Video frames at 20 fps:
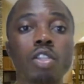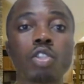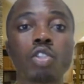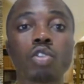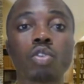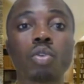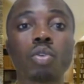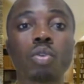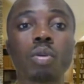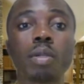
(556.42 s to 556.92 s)

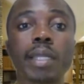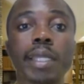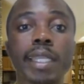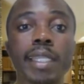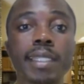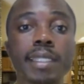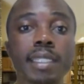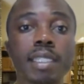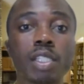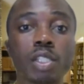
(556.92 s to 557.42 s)
to
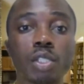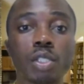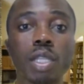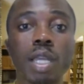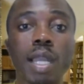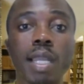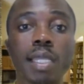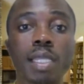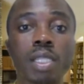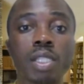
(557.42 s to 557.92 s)

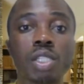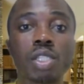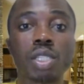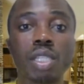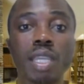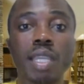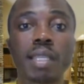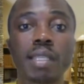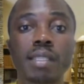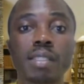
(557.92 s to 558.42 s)
international
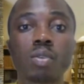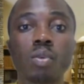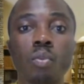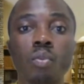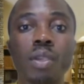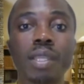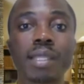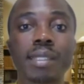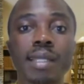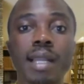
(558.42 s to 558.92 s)
engineers
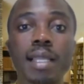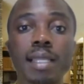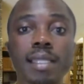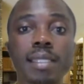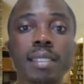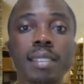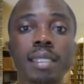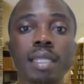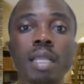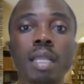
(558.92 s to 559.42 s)
with
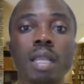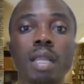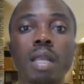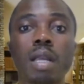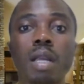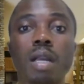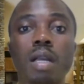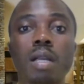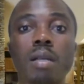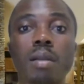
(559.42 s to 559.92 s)
talent,
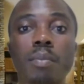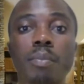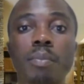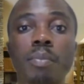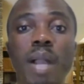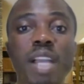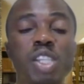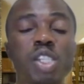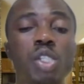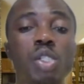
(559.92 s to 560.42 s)

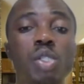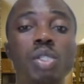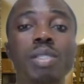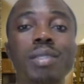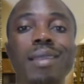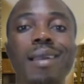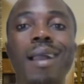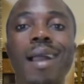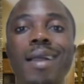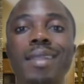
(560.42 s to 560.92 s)

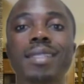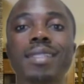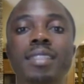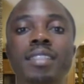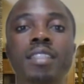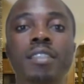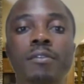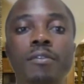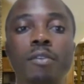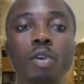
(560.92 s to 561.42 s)
passion, and
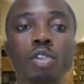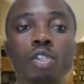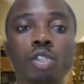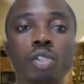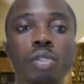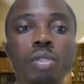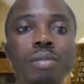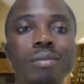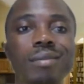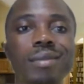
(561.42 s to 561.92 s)

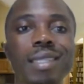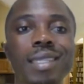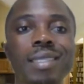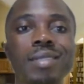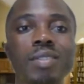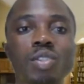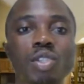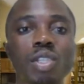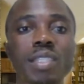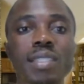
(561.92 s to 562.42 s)
devotion,
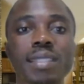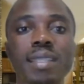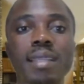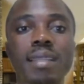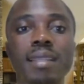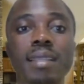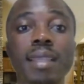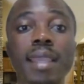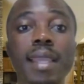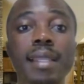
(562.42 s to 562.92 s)
interested
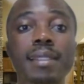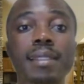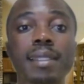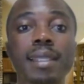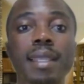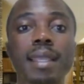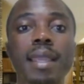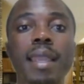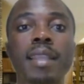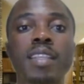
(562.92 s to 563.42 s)
yet
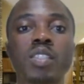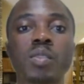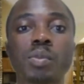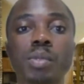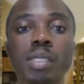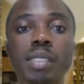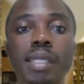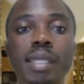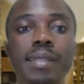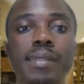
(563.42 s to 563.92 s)

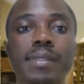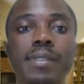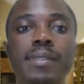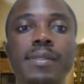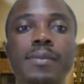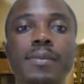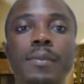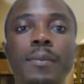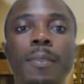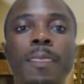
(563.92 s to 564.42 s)

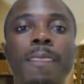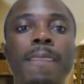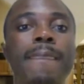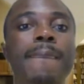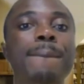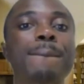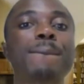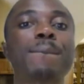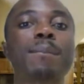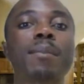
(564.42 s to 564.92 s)
experienced
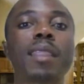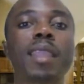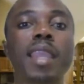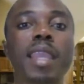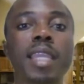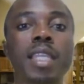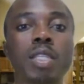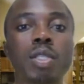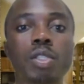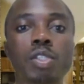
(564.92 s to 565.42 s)

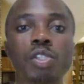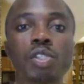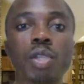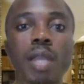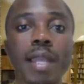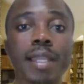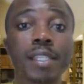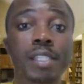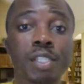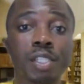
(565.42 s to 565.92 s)

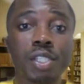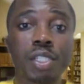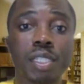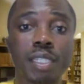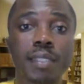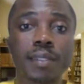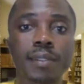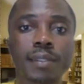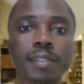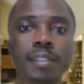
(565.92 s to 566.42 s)
industrial
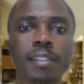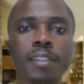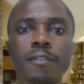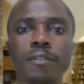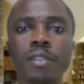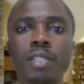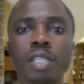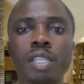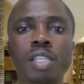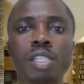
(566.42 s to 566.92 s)
engineers,
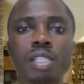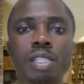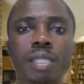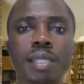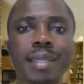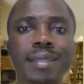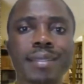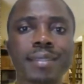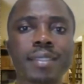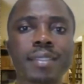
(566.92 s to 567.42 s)
civil
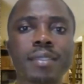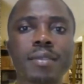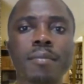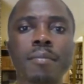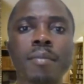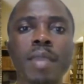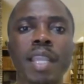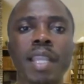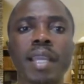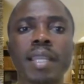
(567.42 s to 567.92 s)
engineers,
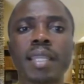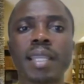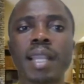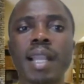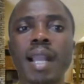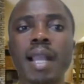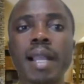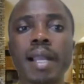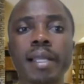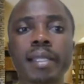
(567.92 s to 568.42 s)

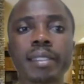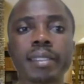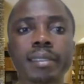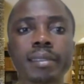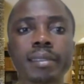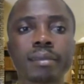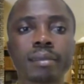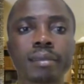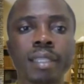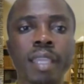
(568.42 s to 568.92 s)
mechanical,
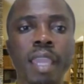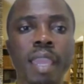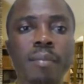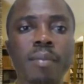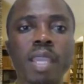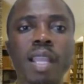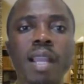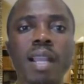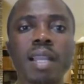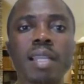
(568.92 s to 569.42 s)

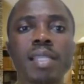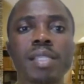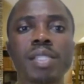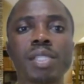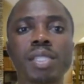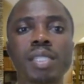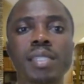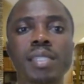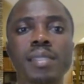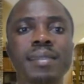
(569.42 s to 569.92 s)
chemical
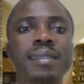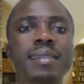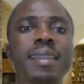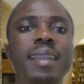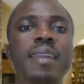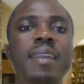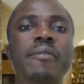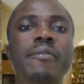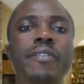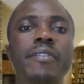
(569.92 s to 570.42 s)
engineers
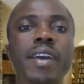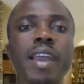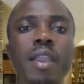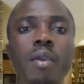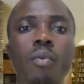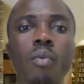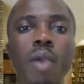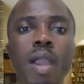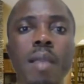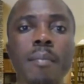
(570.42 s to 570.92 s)
can
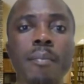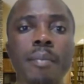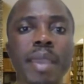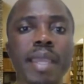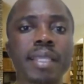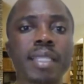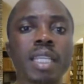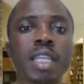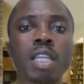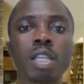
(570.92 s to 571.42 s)
find
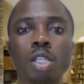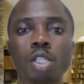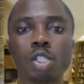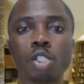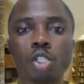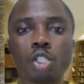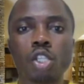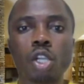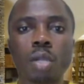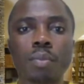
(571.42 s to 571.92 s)
well-paid
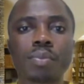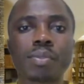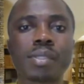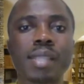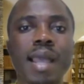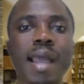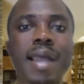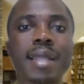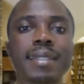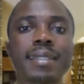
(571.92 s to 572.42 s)
jobs
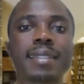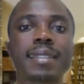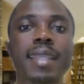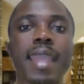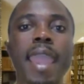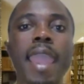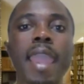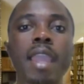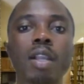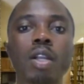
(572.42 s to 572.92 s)
at
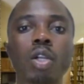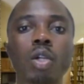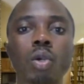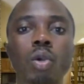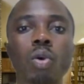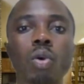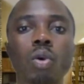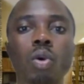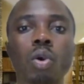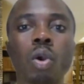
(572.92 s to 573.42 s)

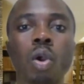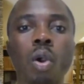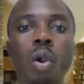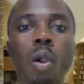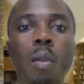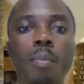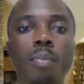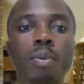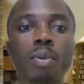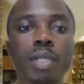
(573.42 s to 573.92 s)
Engro
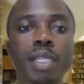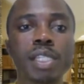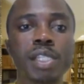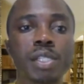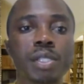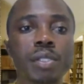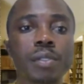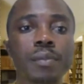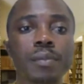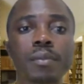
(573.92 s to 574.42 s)

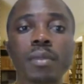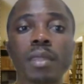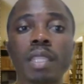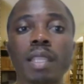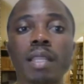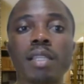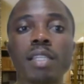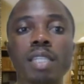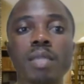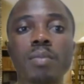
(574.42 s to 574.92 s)
Corporation
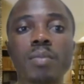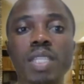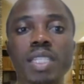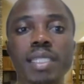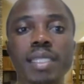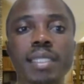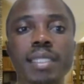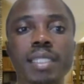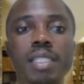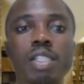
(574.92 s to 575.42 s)

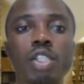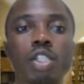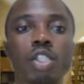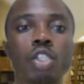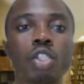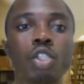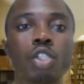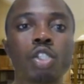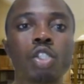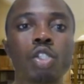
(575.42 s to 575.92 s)
Limited,
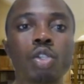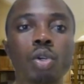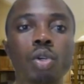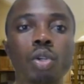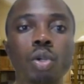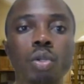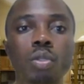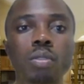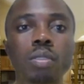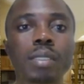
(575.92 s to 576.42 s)

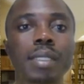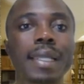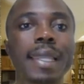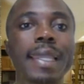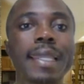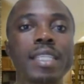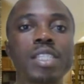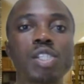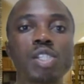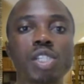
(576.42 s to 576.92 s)
Jurong
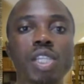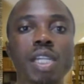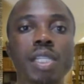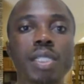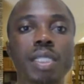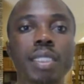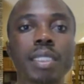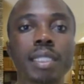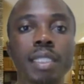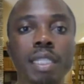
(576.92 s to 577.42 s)

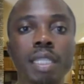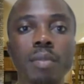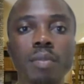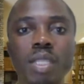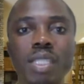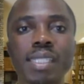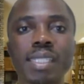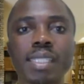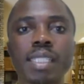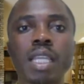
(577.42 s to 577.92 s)
Engineering
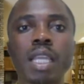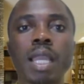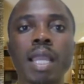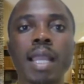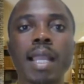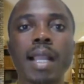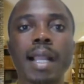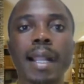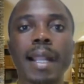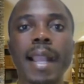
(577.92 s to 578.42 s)
Limited,
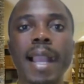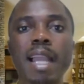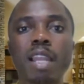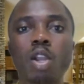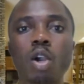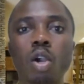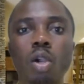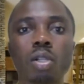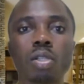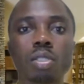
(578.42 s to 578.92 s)

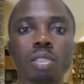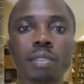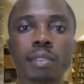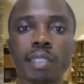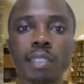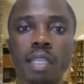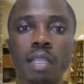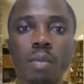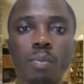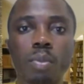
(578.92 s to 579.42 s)
Gallop
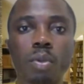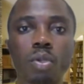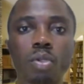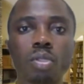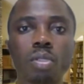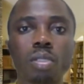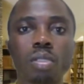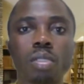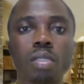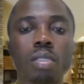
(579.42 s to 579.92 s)
Singapore,
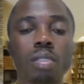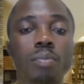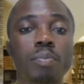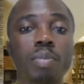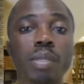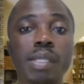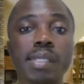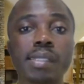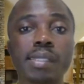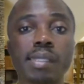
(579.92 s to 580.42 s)

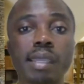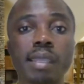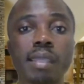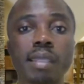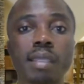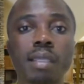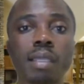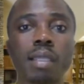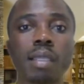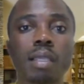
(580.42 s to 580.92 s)
PTA,
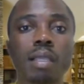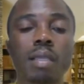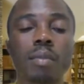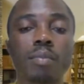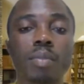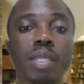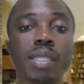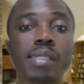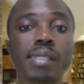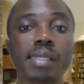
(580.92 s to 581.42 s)

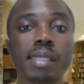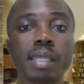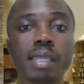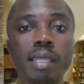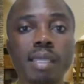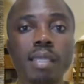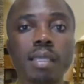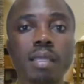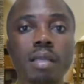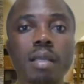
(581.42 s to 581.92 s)

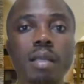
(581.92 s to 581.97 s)
PTE,